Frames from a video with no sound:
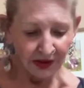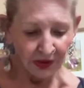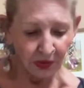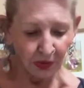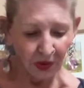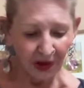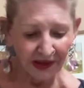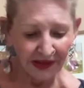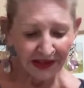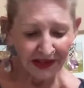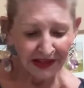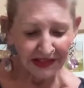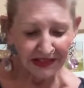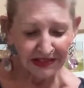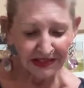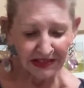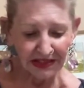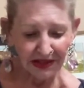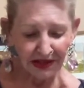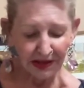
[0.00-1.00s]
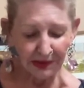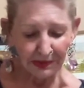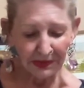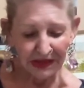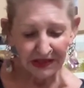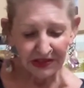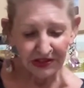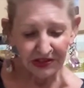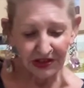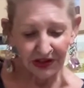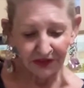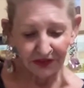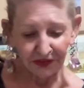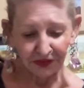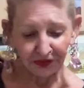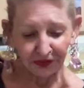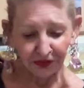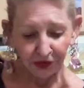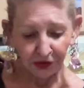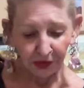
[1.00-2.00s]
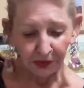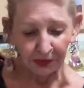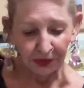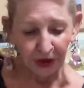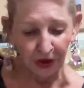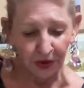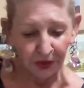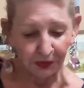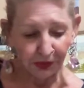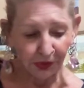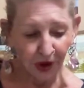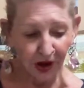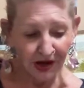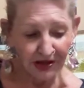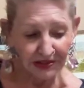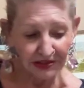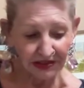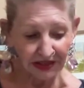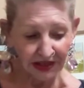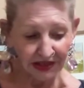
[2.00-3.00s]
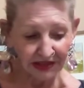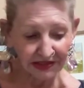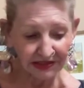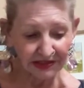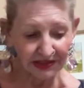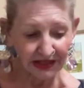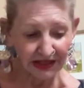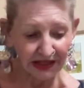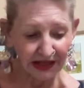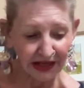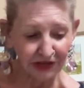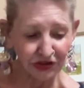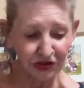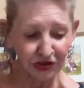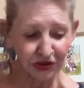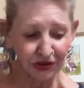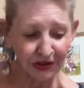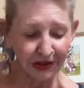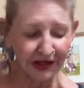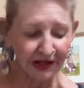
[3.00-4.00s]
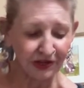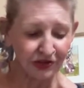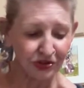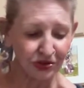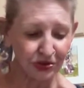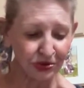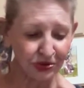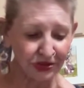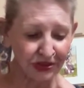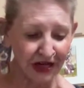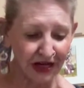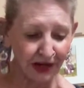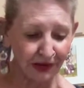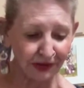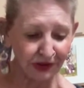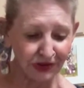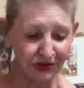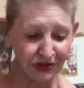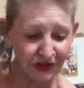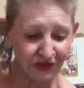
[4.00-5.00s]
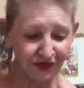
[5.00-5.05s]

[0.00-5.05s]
One that is in the midst of a full blown process can enter into terrors,